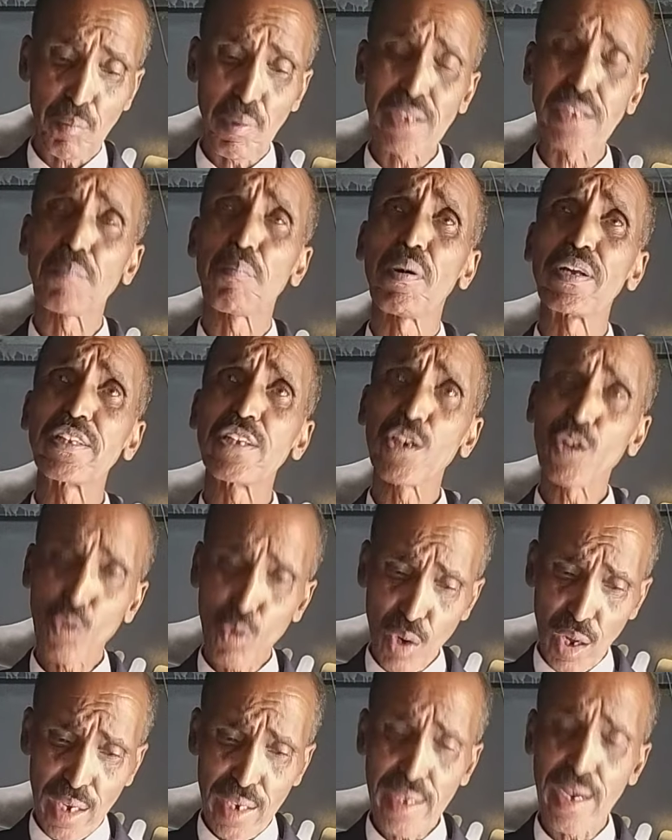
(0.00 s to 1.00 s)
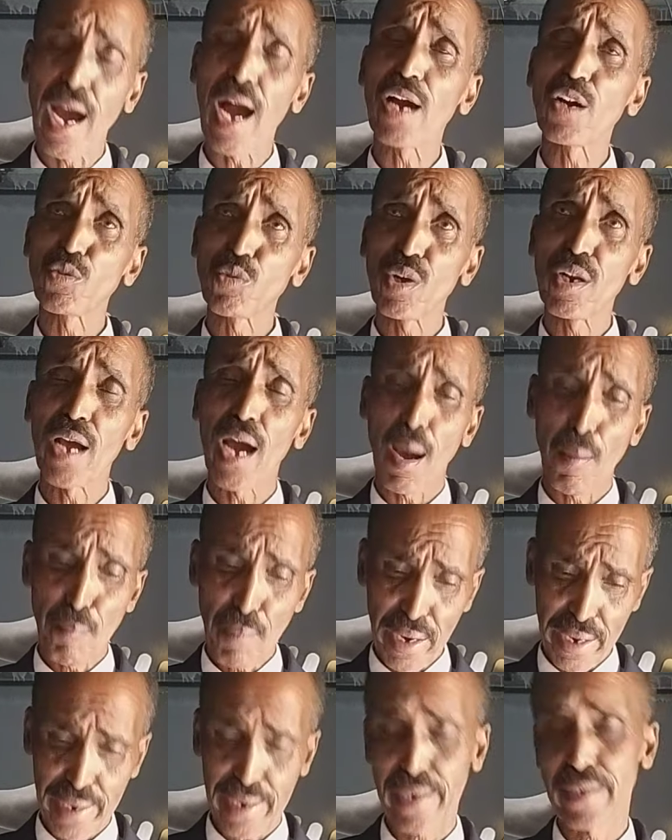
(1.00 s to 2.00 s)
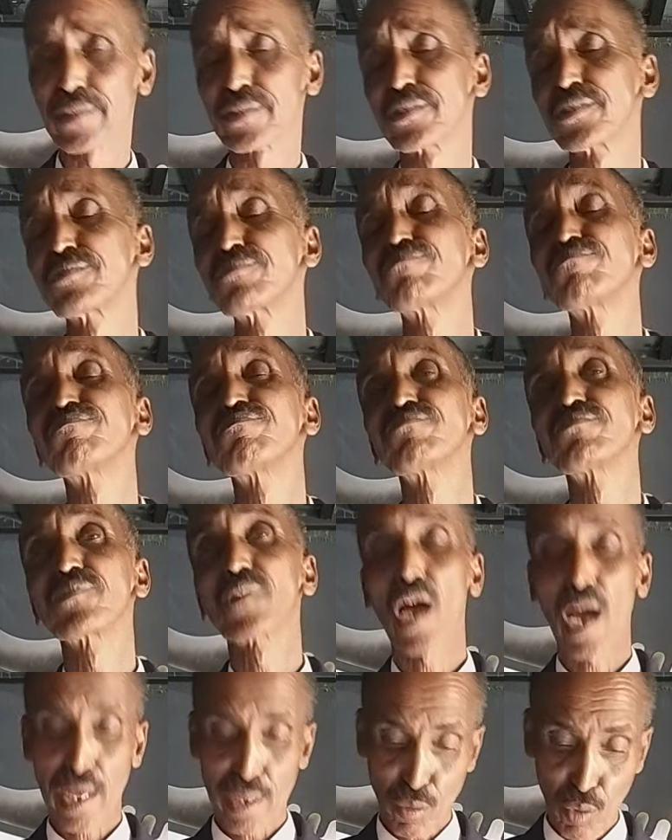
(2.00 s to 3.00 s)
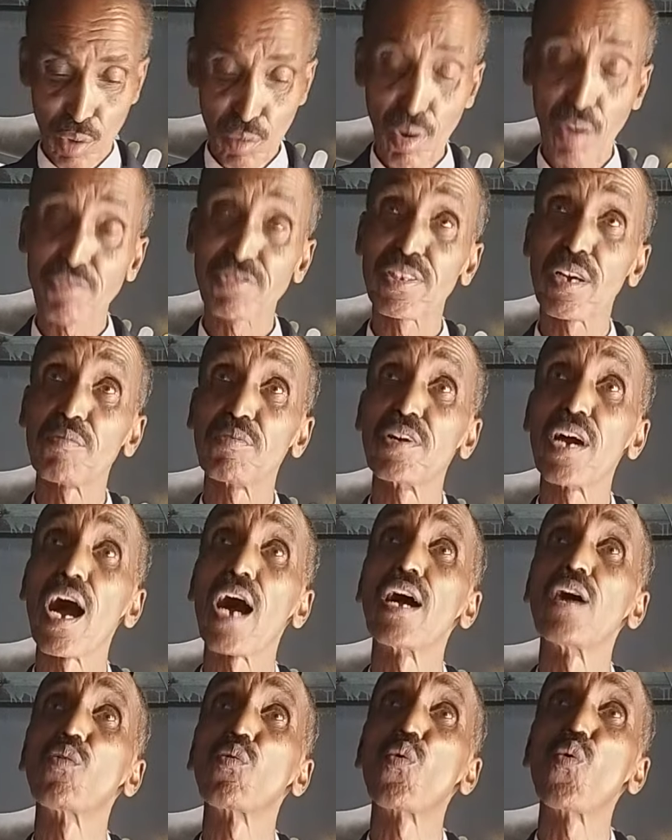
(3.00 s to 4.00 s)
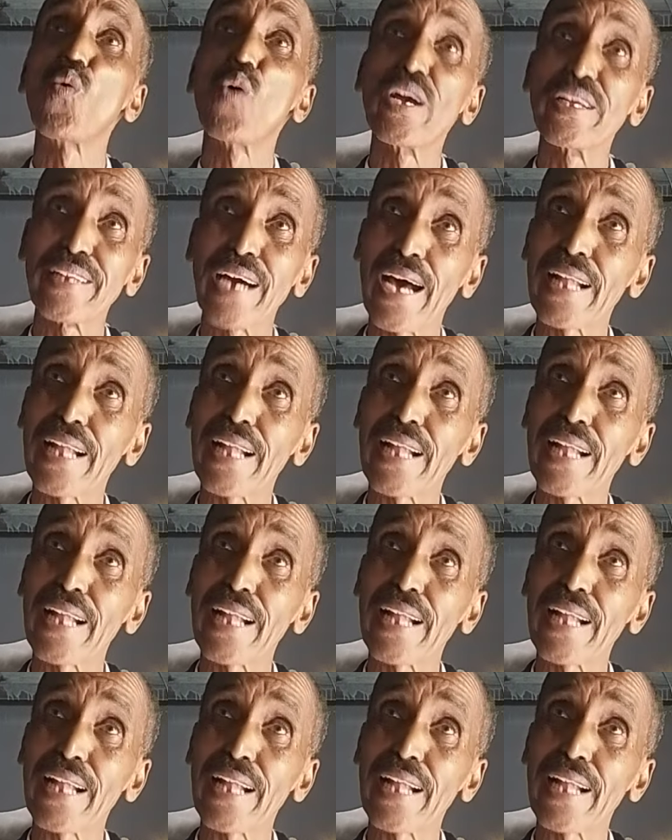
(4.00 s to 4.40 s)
but particularly actually Americans, are the ones who have saved Kuwait.